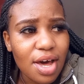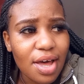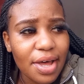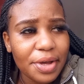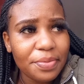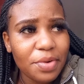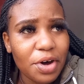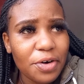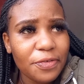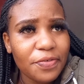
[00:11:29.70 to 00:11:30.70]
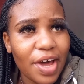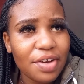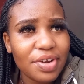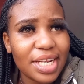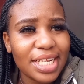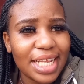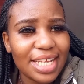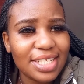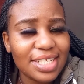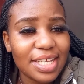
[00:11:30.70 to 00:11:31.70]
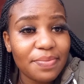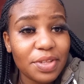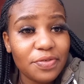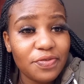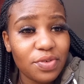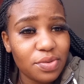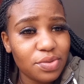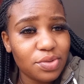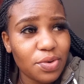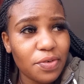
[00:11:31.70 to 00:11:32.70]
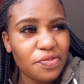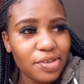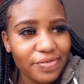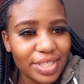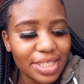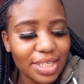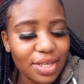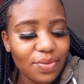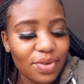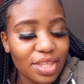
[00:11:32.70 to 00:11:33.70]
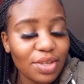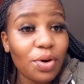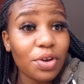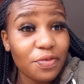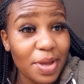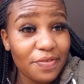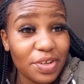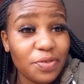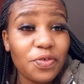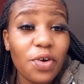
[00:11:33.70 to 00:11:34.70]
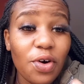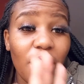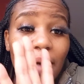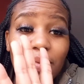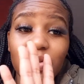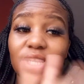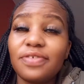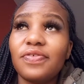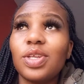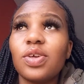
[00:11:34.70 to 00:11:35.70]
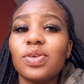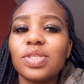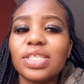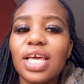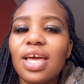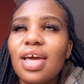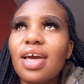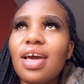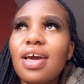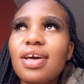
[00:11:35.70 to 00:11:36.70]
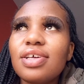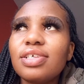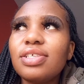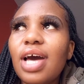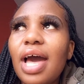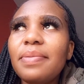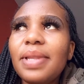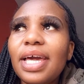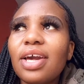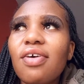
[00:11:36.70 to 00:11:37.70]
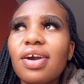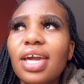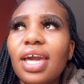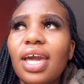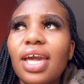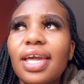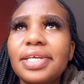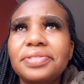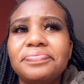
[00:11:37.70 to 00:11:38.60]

um of one hundred eighty something views or fifty with all of my video four uploaded videos. So I'm like, okay,